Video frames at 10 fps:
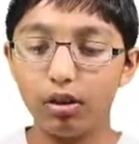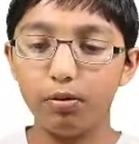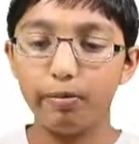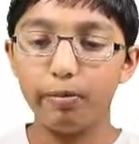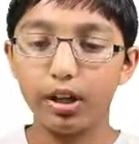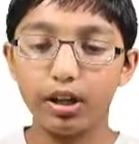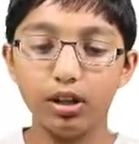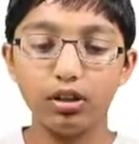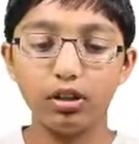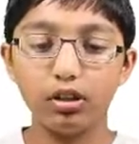open
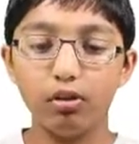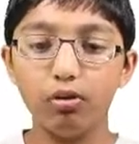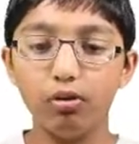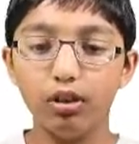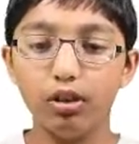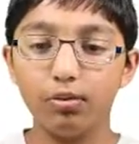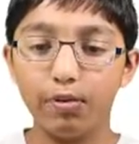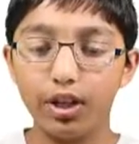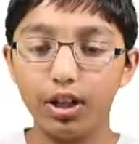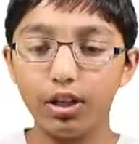brackets 2, close
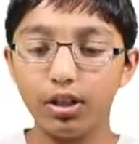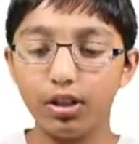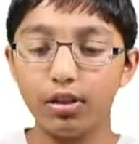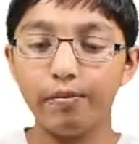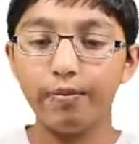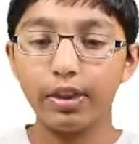brackets,